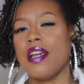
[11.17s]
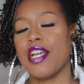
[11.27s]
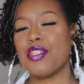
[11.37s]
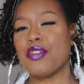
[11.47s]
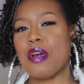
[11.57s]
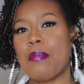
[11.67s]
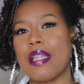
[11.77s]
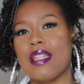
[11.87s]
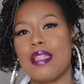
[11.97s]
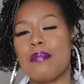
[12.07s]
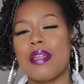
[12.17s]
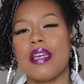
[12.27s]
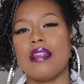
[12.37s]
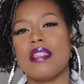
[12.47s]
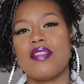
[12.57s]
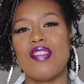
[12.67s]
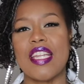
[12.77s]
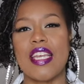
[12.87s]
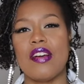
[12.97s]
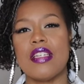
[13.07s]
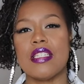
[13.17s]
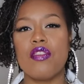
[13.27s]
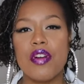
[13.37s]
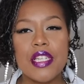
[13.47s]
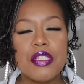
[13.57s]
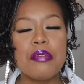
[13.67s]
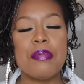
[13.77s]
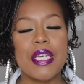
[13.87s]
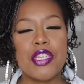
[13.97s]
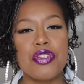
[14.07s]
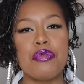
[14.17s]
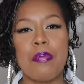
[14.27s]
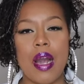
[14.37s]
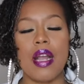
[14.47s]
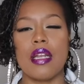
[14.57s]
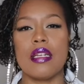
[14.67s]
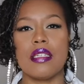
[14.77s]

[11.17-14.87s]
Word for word: As you know about the thumbnail, this video is going to be two-part.